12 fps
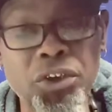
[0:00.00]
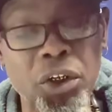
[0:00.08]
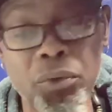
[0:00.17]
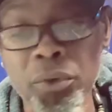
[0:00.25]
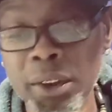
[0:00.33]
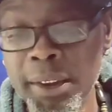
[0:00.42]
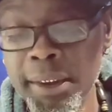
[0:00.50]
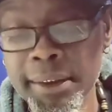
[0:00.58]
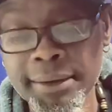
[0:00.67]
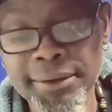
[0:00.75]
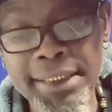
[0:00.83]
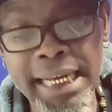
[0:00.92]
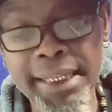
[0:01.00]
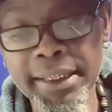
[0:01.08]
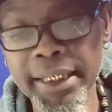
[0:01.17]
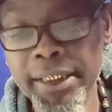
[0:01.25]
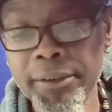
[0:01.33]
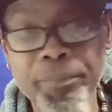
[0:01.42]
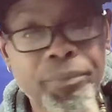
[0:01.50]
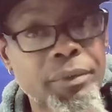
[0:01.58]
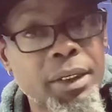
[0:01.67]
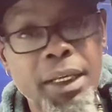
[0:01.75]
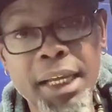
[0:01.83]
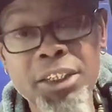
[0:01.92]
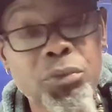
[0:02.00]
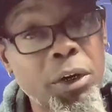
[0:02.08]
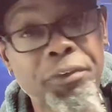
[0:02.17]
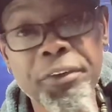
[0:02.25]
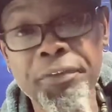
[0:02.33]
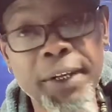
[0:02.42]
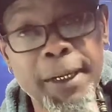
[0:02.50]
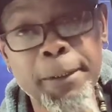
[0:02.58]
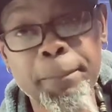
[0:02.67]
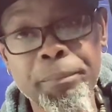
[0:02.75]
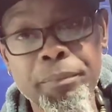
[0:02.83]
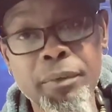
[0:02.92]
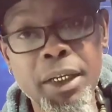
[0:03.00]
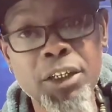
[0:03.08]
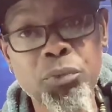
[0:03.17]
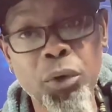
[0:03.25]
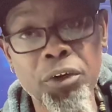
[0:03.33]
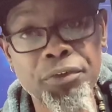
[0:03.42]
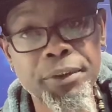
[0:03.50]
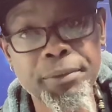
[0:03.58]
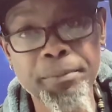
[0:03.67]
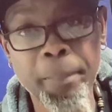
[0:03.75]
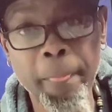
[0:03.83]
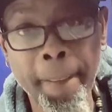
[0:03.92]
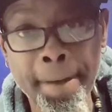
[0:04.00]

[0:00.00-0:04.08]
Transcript: So you got to think, it's worth it, fam. It's worth it.